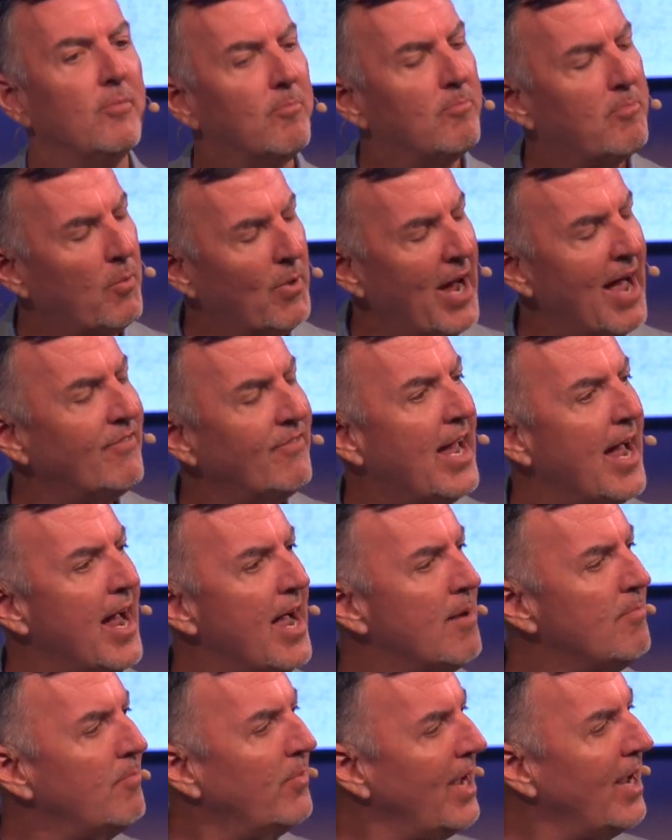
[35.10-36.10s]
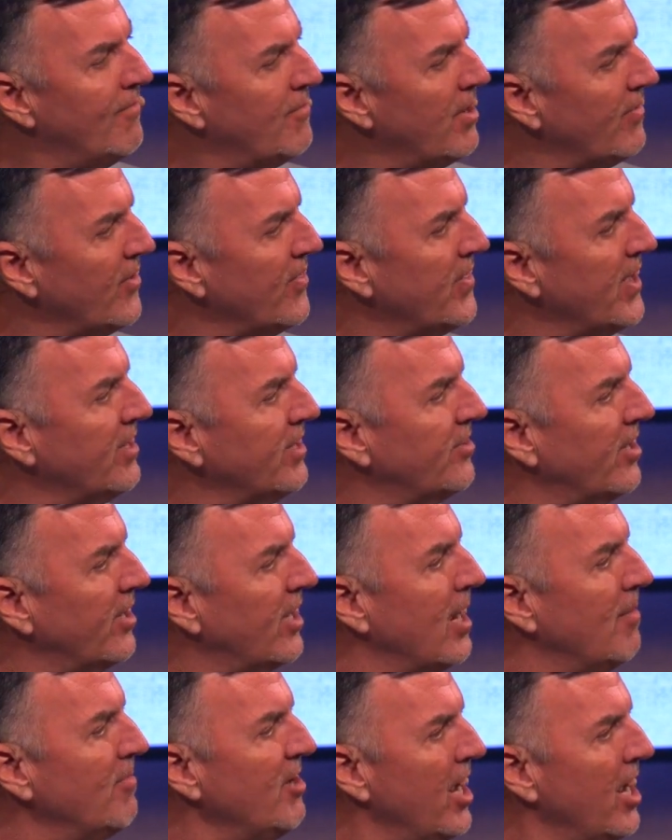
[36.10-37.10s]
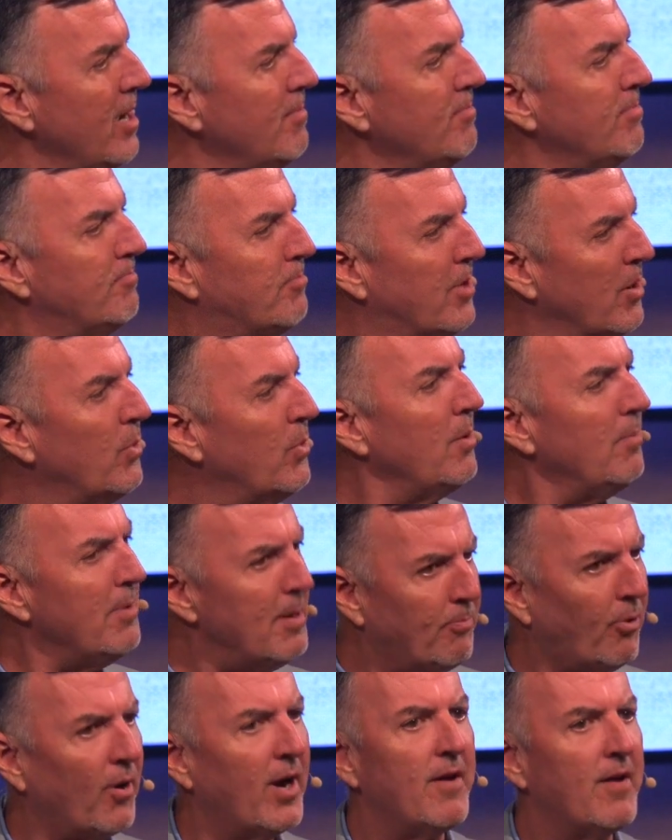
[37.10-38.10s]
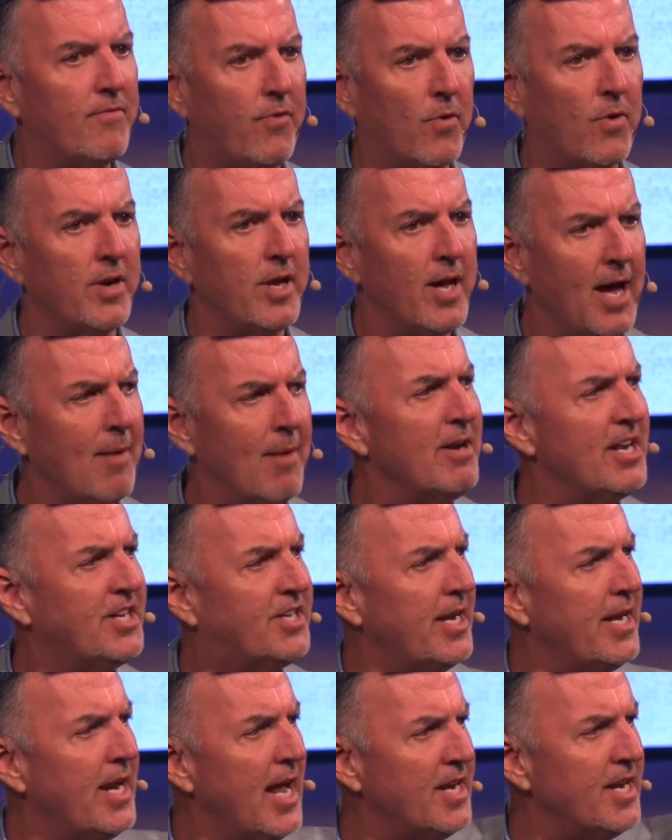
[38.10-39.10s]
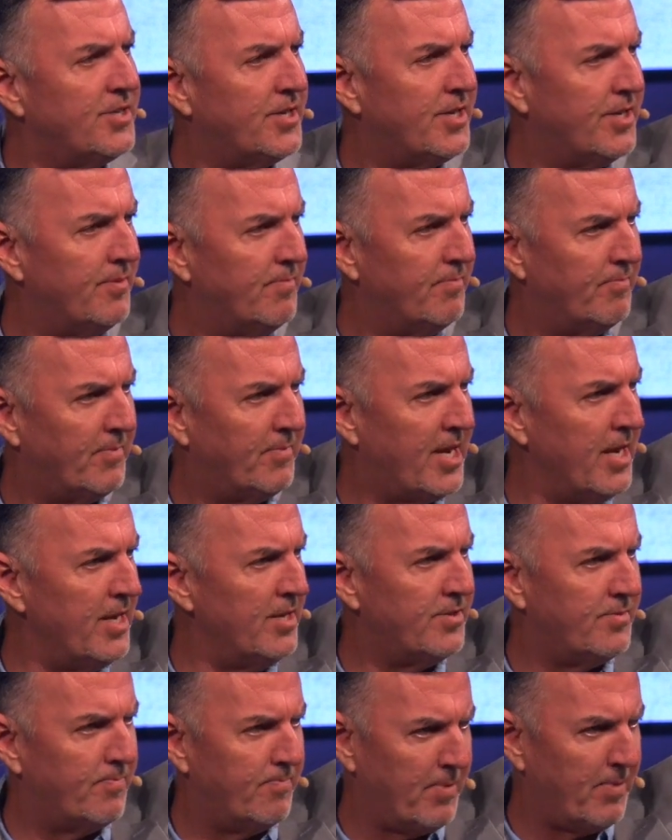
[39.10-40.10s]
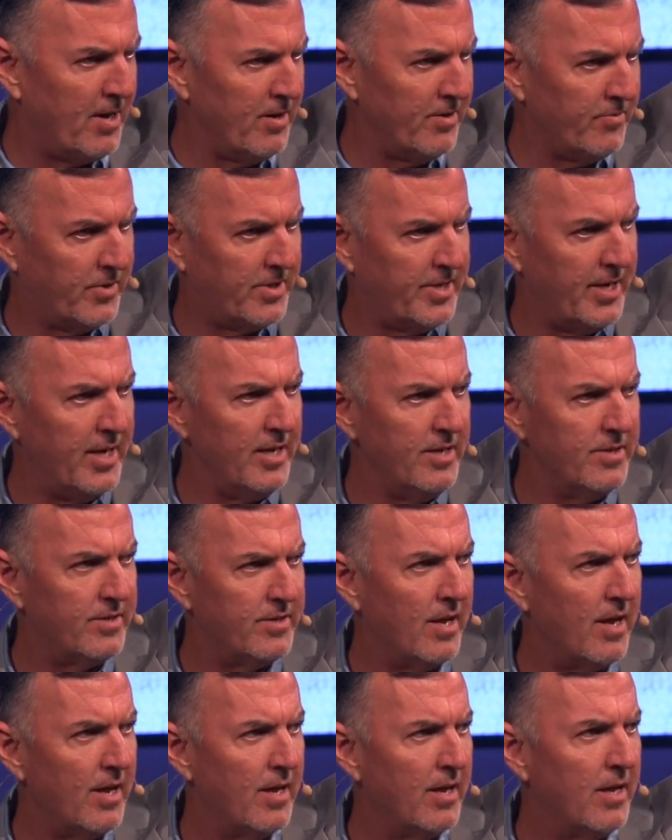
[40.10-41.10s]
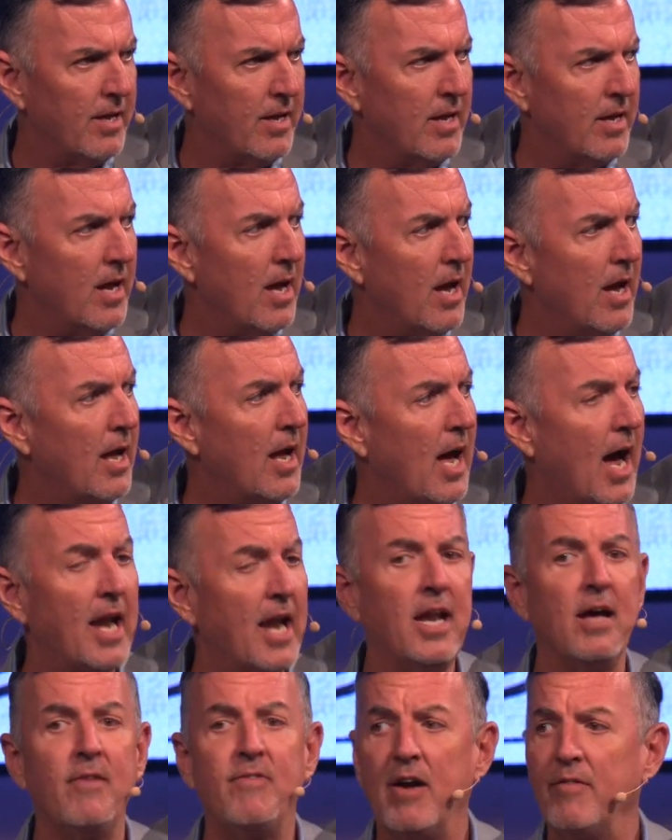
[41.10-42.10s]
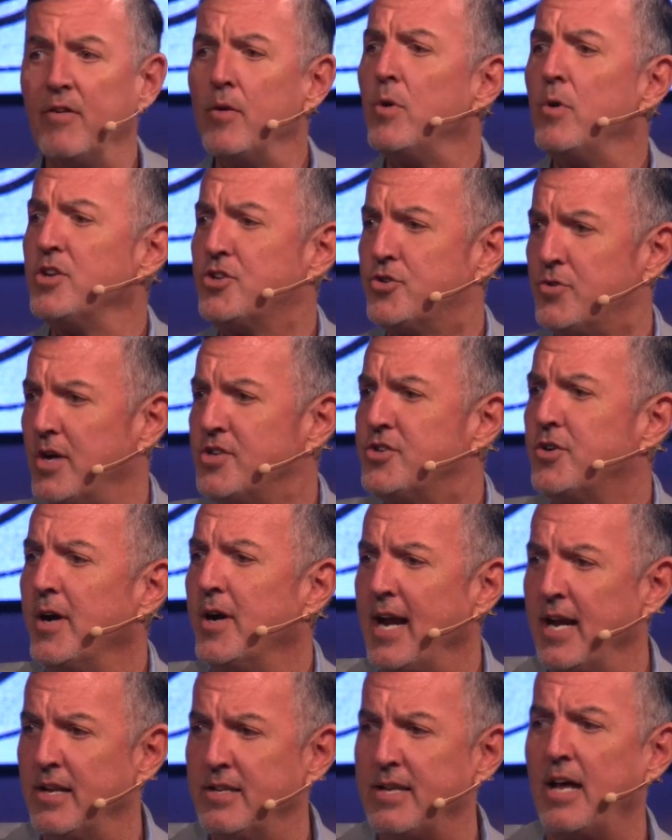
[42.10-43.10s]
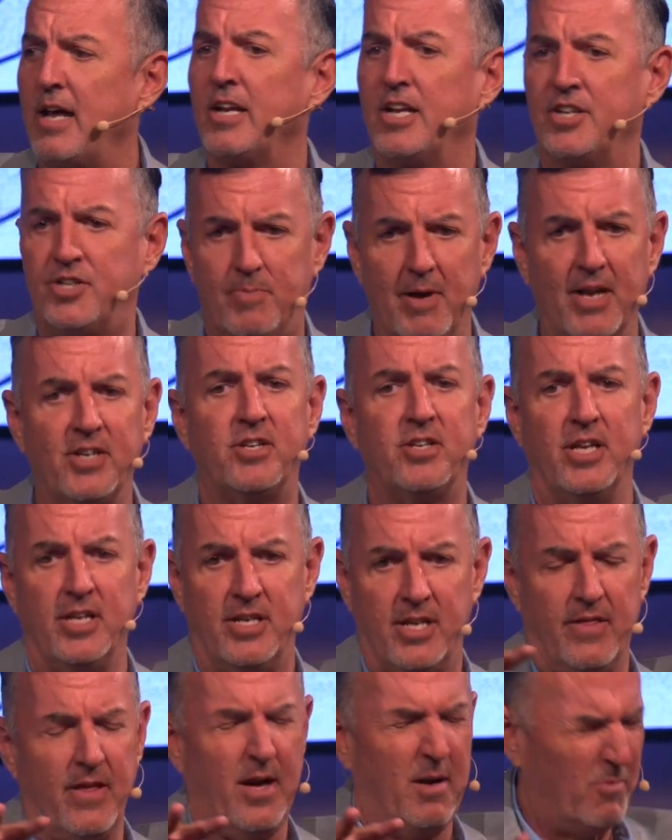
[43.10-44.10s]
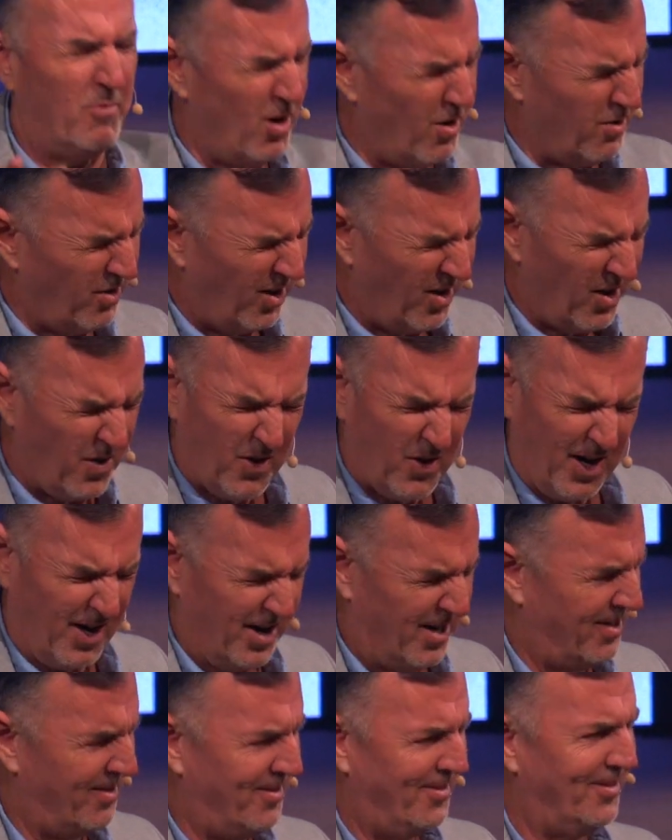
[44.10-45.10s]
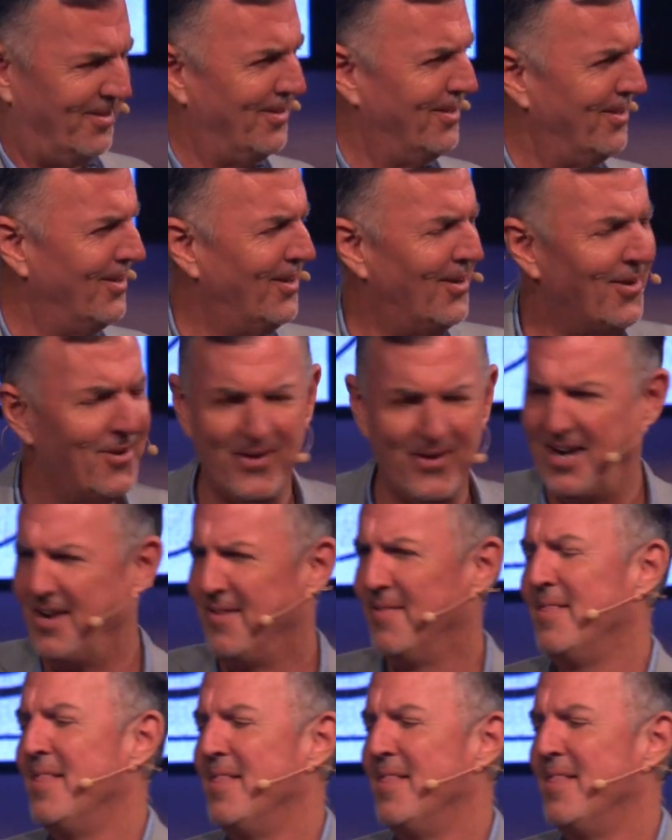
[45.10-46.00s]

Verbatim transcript: but we have camp, we have different things that are coming up, but we'll be praying for you. How many teenage kids, parents with teens? I'd love everyone stretch your hands out, especially to them. Oh Lord, Lord.